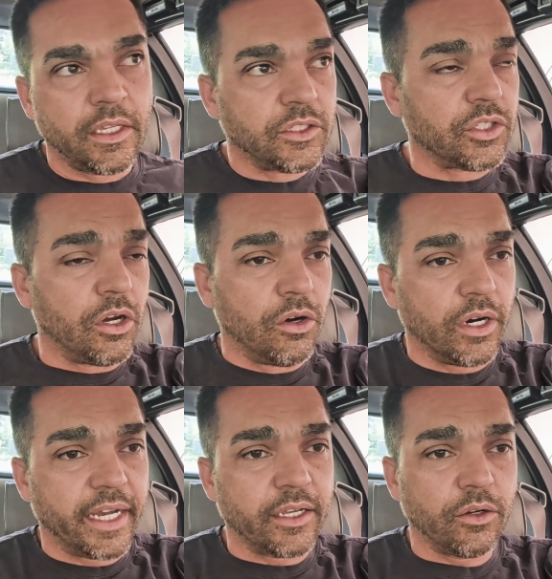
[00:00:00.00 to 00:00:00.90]
So
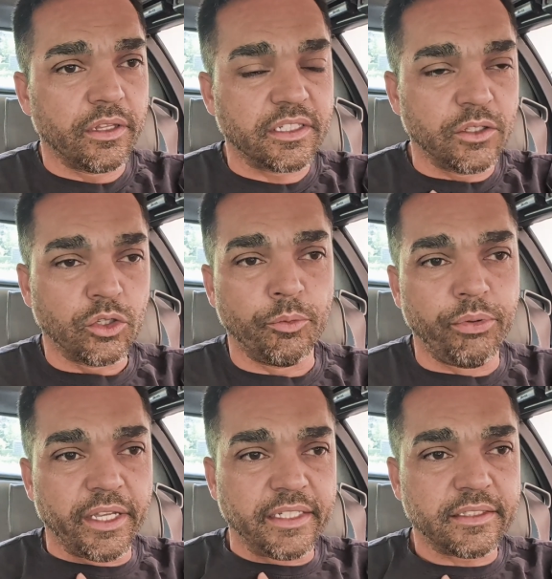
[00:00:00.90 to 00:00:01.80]
I go to this local
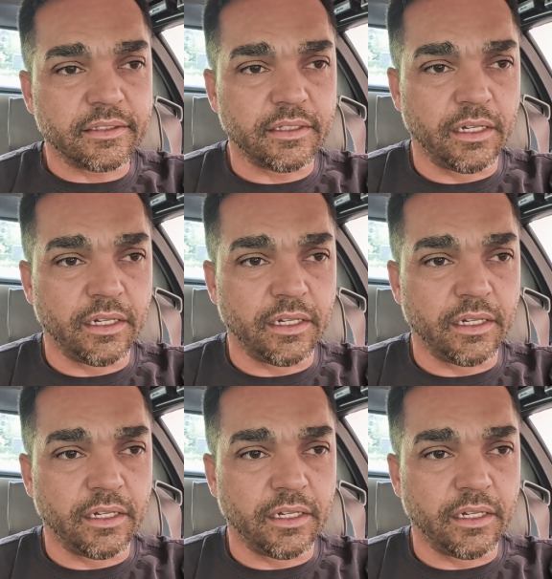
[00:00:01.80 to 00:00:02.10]
place,